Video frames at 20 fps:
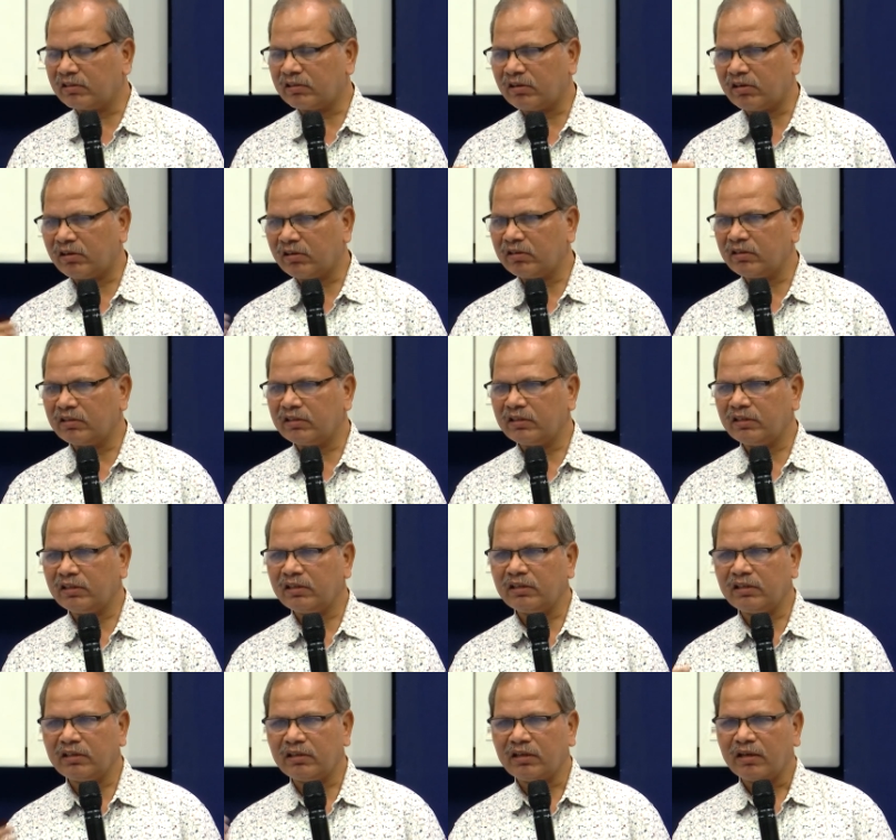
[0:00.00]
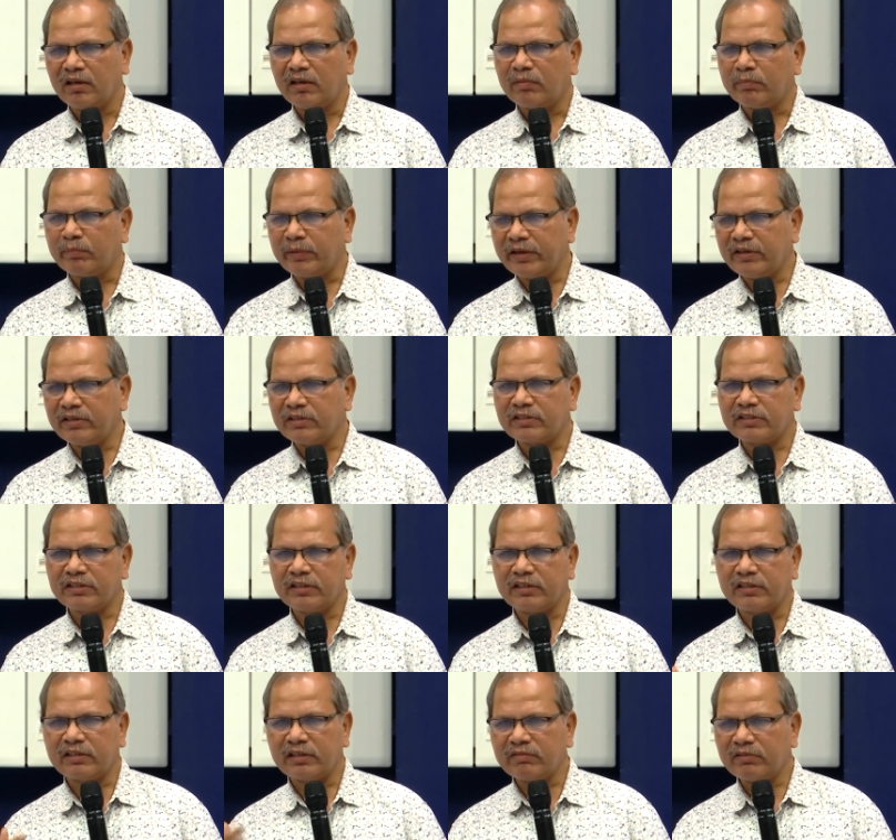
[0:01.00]
all the
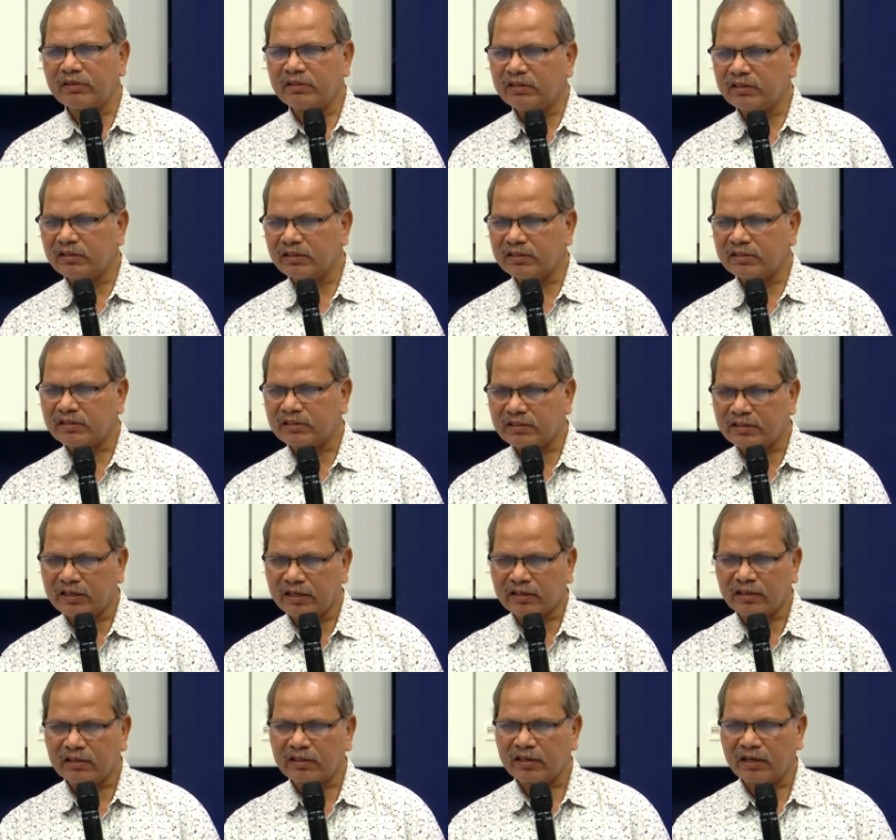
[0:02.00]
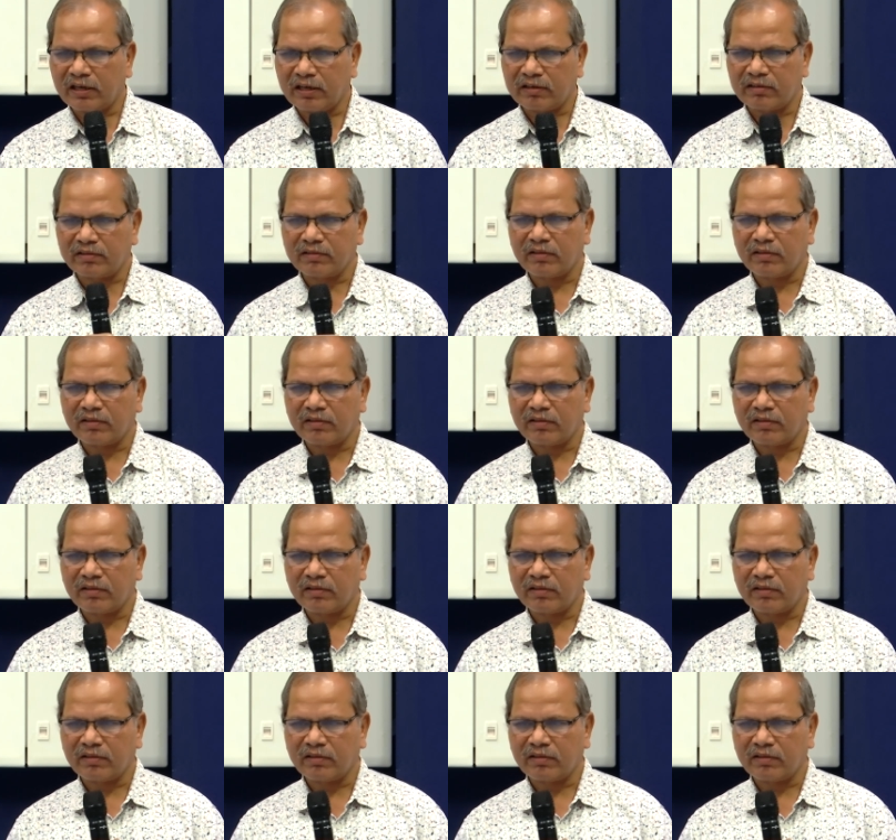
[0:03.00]
mindset, everything is taken care.